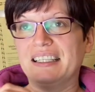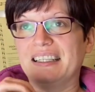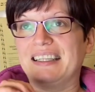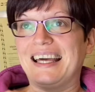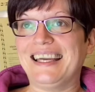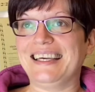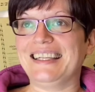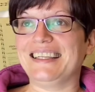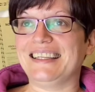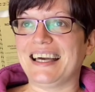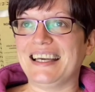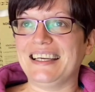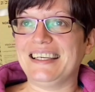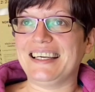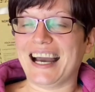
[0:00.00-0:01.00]

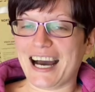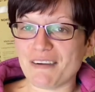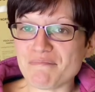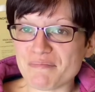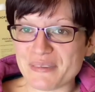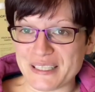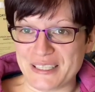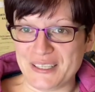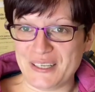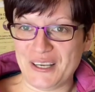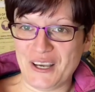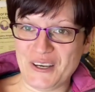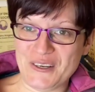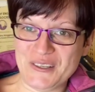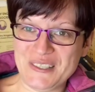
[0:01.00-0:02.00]
They can
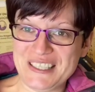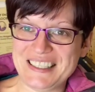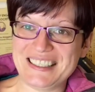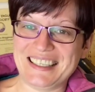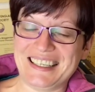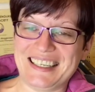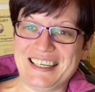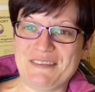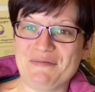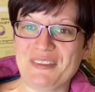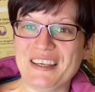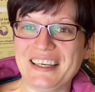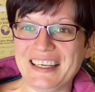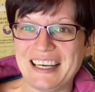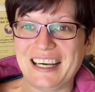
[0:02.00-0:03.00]
be used
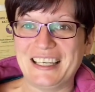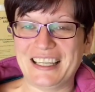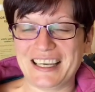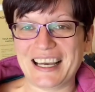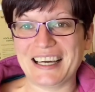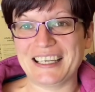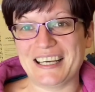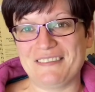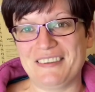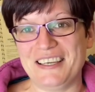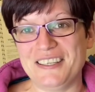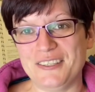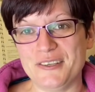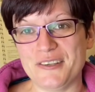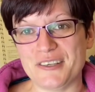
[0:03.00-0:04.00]
and they can have
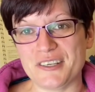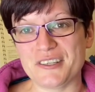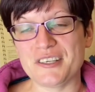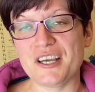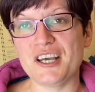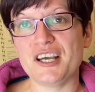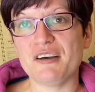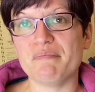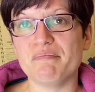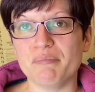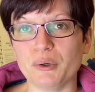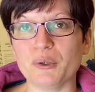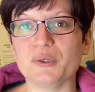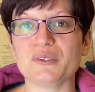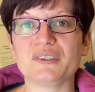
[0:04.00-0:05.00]
their uses,
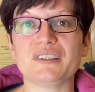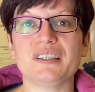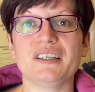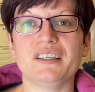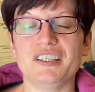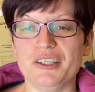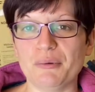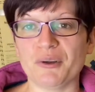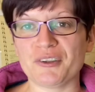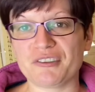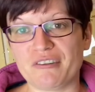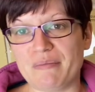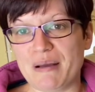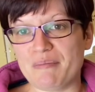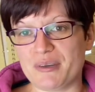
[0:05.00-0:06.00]
but you want
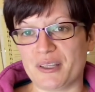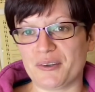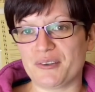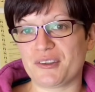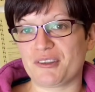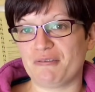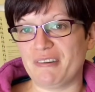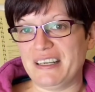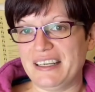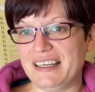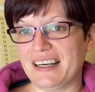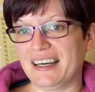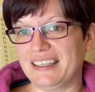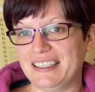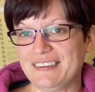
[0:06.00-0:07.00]
to remember those three
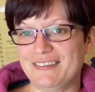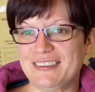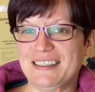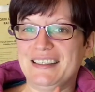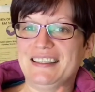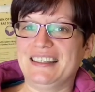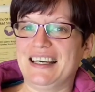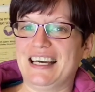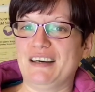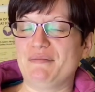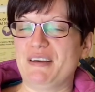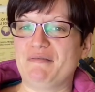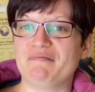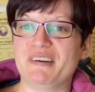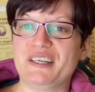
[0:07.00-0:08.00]
kind of
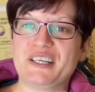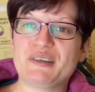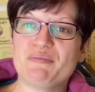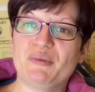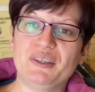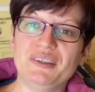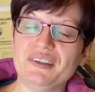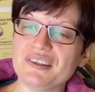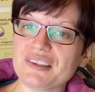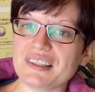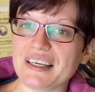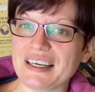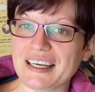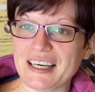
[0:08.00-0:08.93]
enrichment,